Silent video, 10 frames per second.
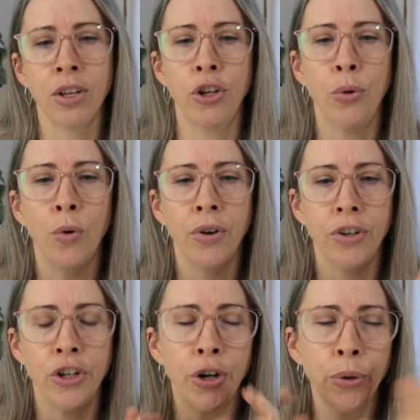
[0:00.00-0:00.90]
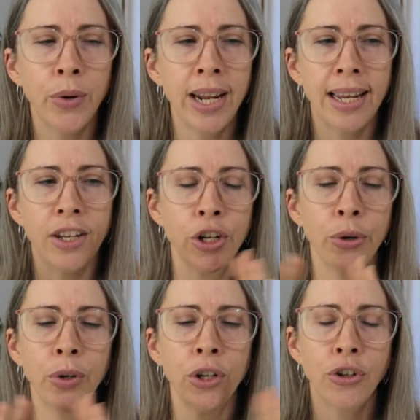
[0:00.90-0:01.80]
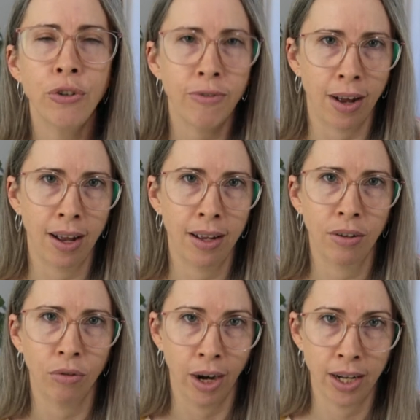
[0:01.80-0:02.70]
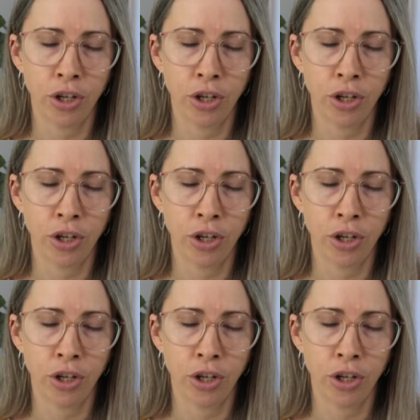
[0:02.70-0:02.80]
You don't want to go too far, right?